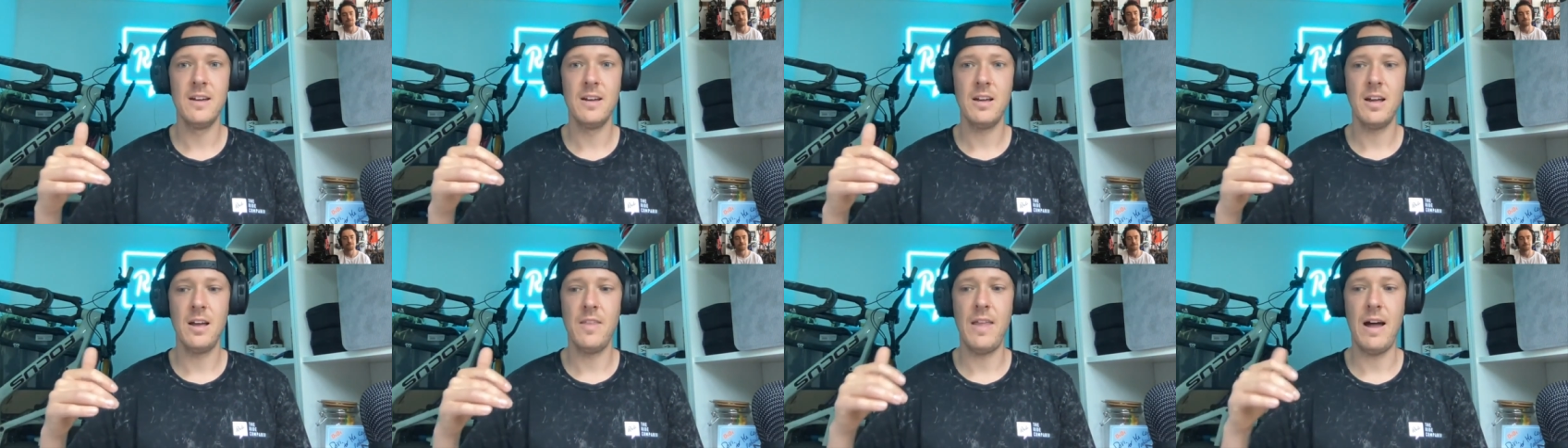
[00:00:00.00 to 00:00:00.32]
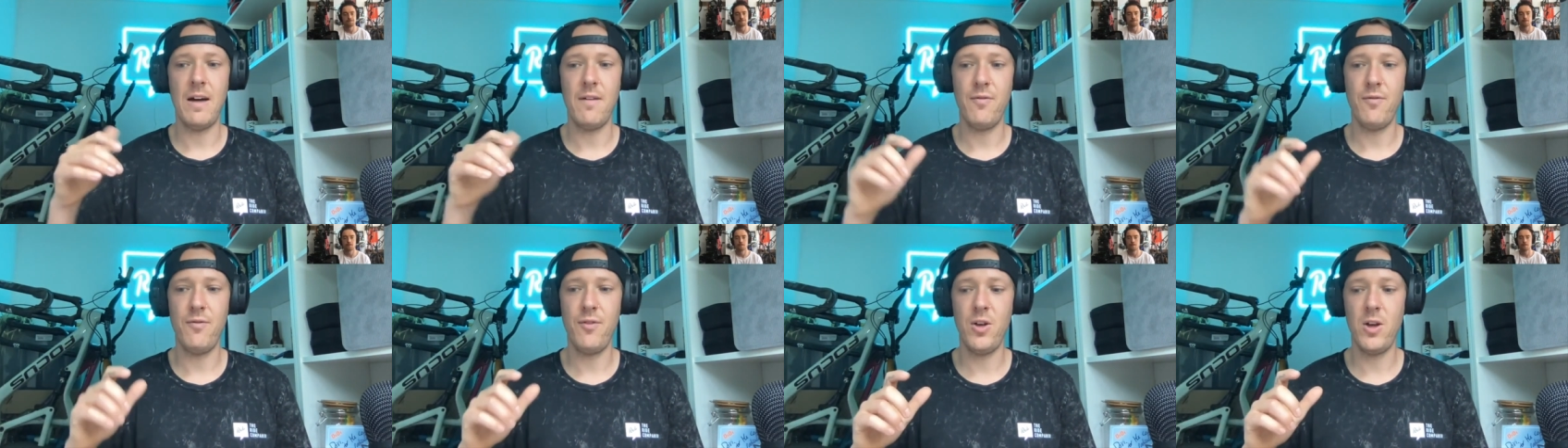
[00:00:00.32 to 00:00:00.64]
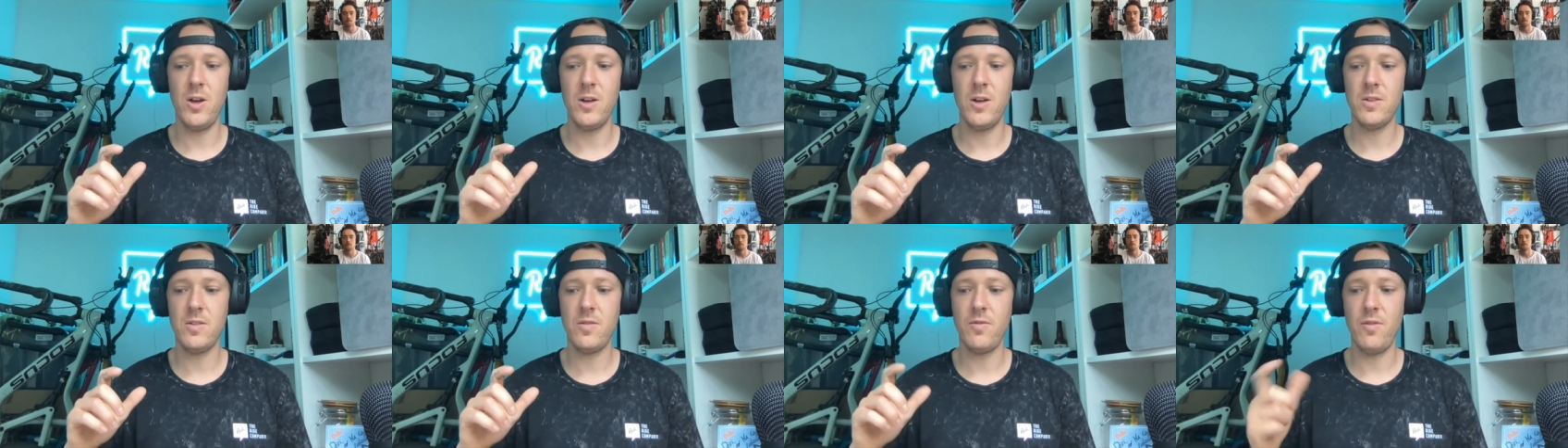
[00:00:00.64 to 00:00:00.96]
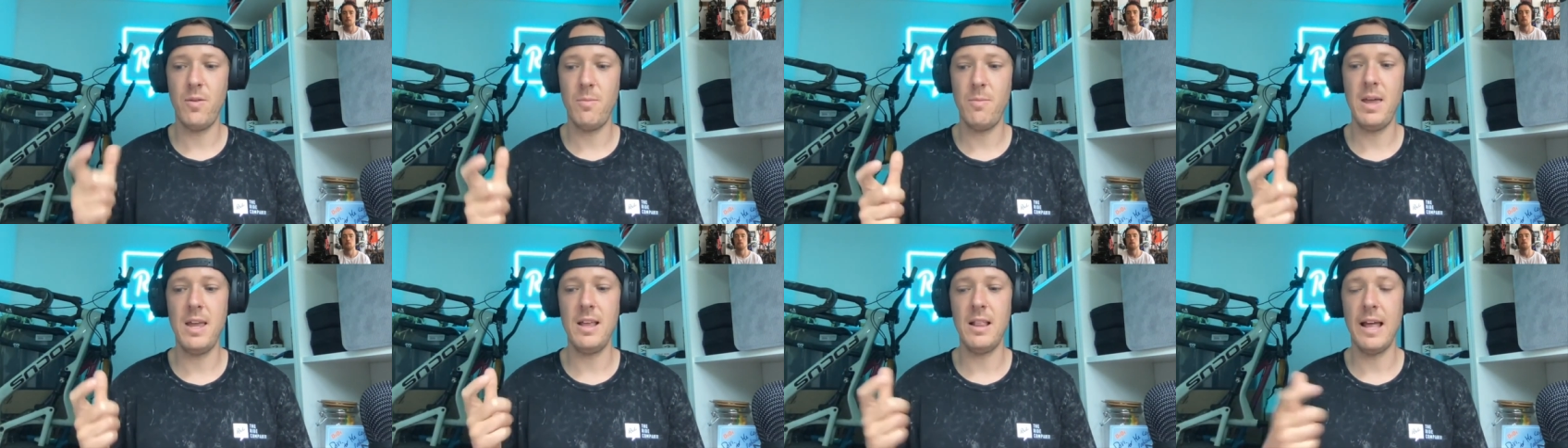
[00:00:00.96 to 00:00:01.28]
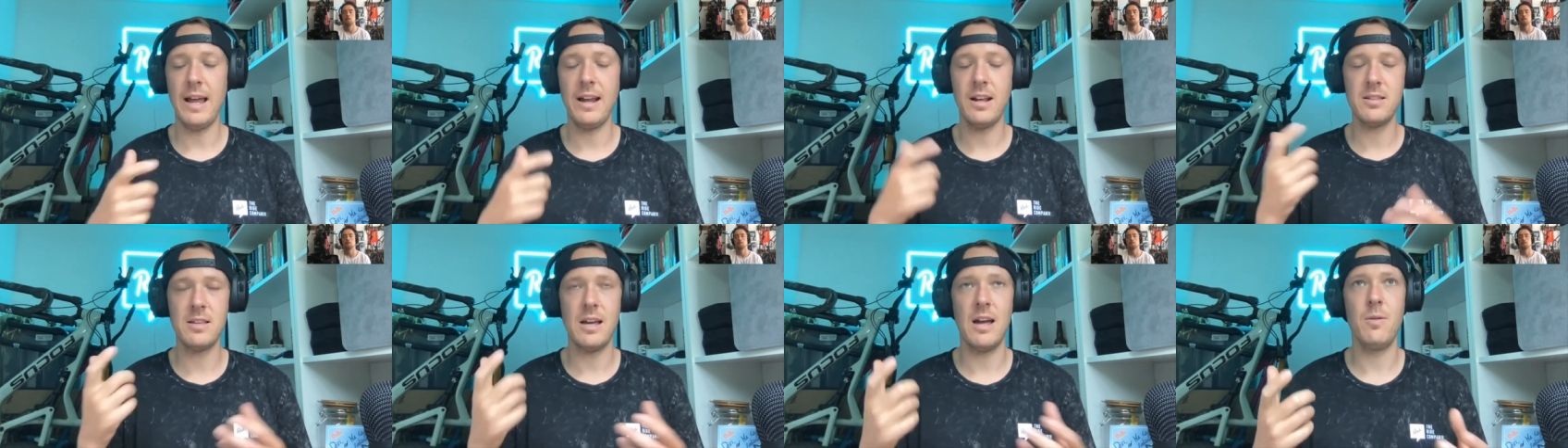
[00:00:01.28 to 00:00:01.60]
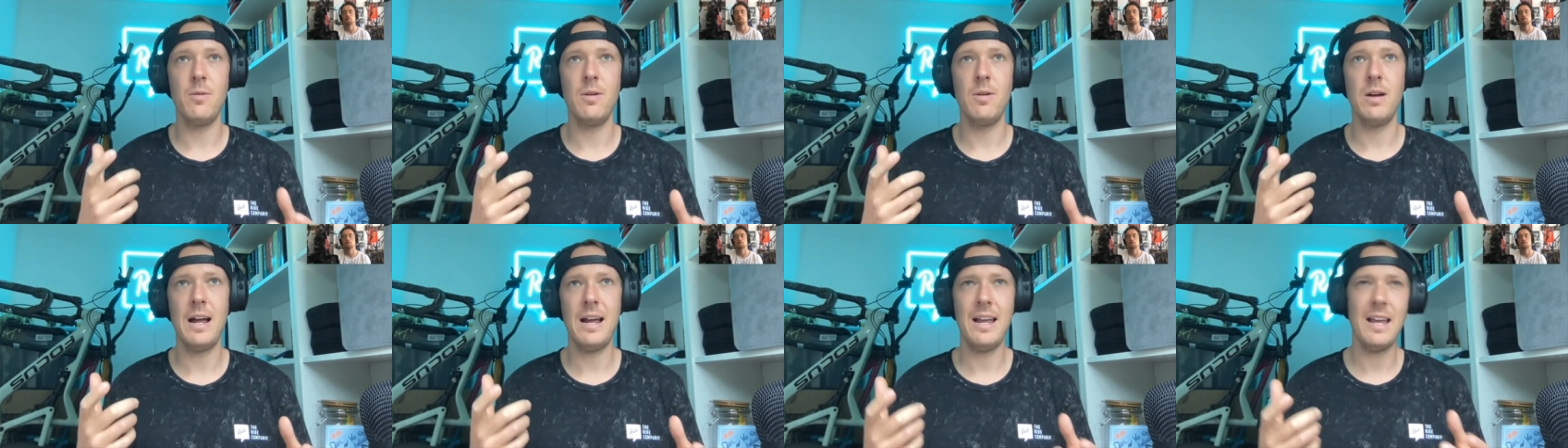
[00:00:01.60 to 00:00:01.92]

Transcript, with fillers: And that first for me, like, so I,